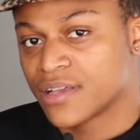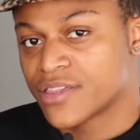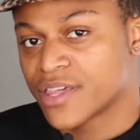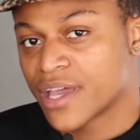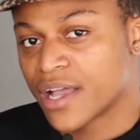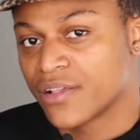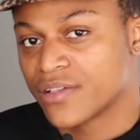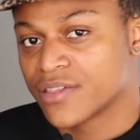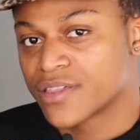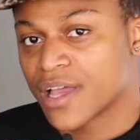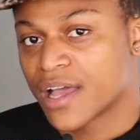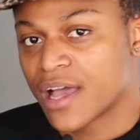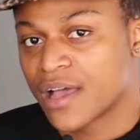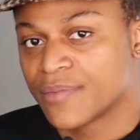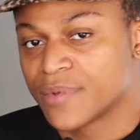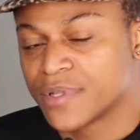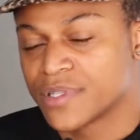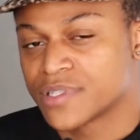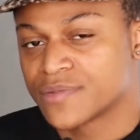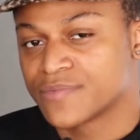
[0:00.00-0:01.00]
a challenge that
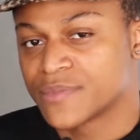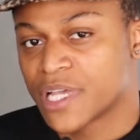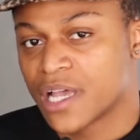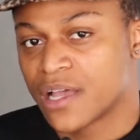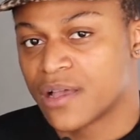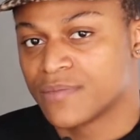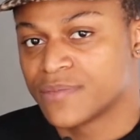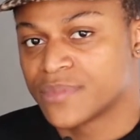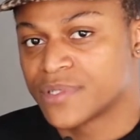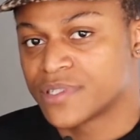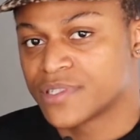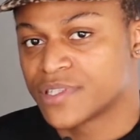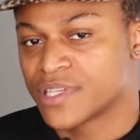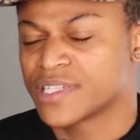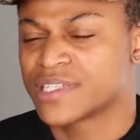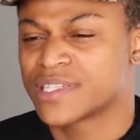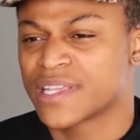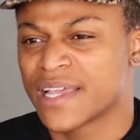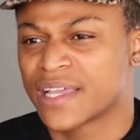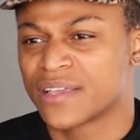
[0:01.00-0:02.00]
happens sometimes.
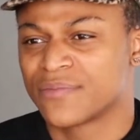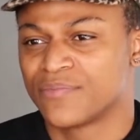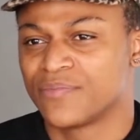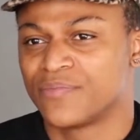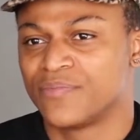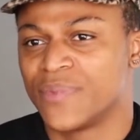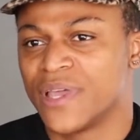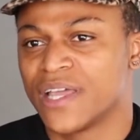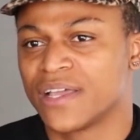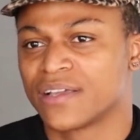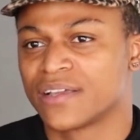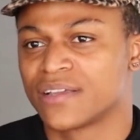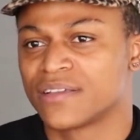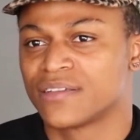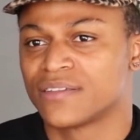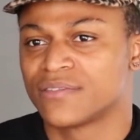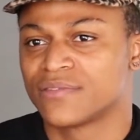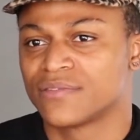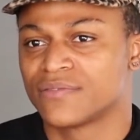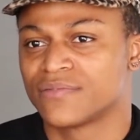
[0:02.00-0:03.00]
Just like being,
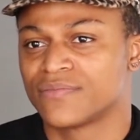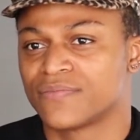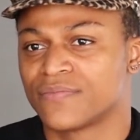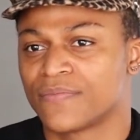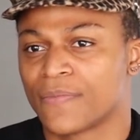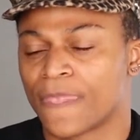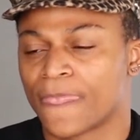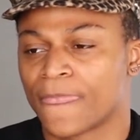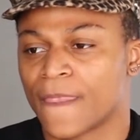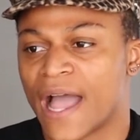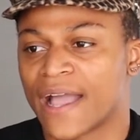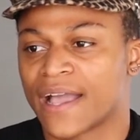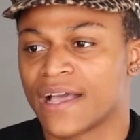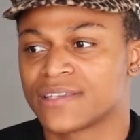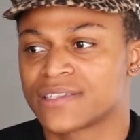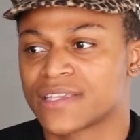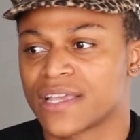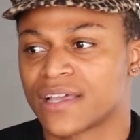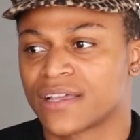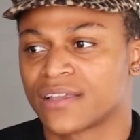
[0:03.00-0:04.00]
I
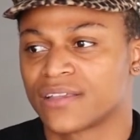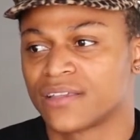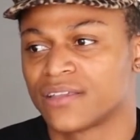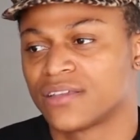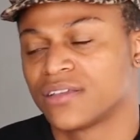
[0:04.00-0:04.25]
guess like